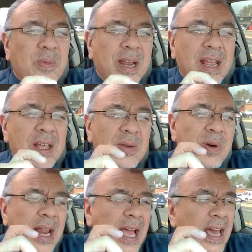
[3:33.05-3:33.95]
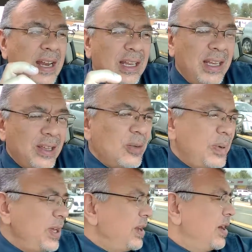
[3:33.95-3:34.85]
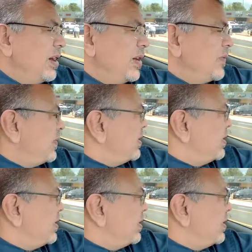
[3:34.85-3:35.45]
would add a little bit of